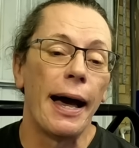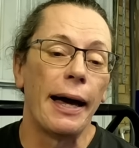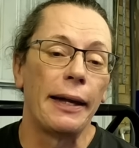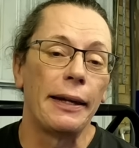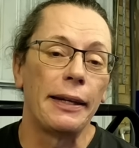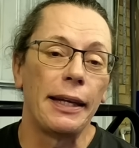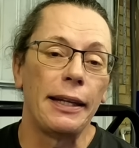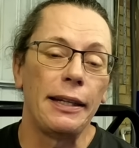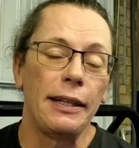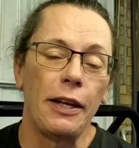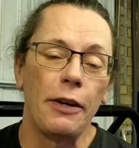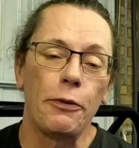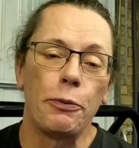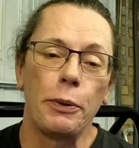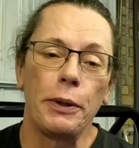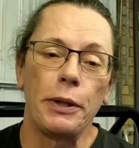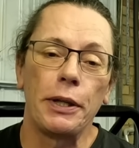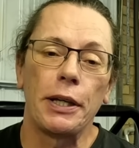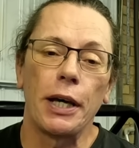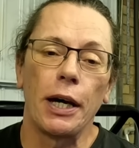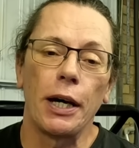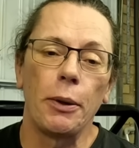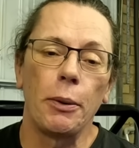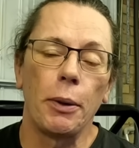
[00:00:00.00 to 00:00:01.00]
And then if
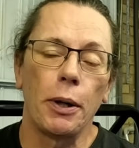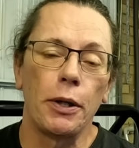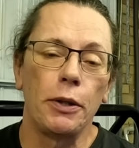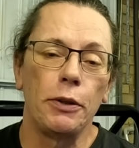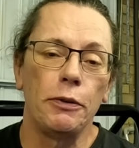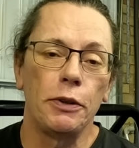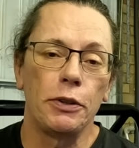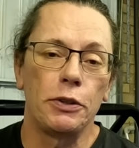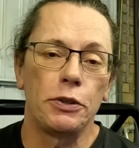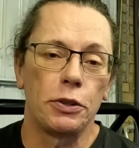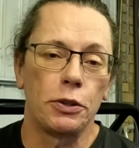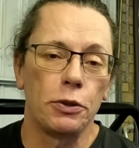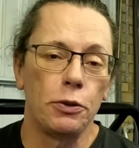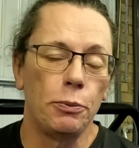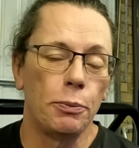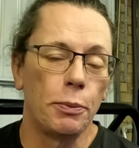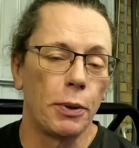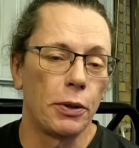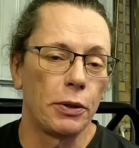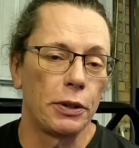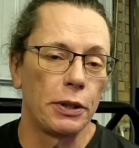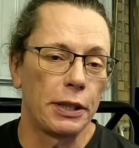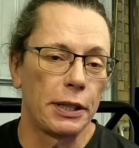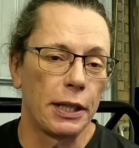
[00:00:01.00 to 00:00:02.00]
we go over to
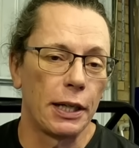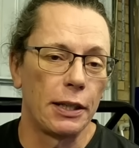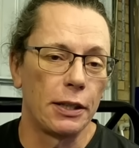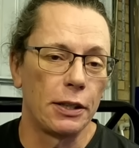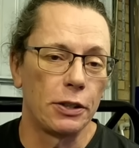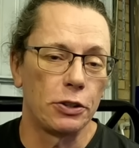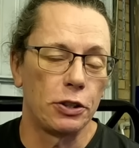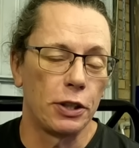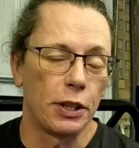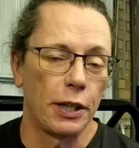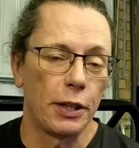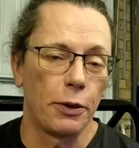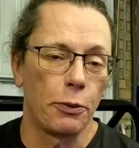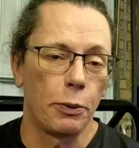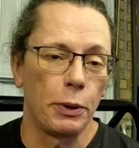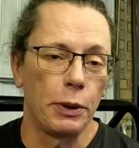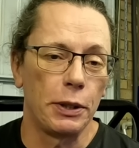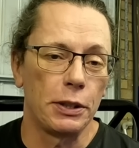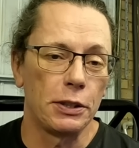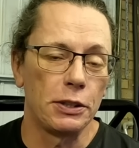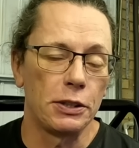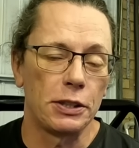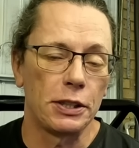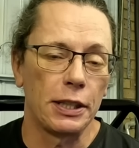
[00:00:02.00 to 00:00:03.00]
My Car Check,
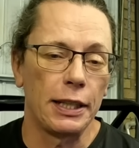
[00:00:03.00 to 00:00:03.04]
we can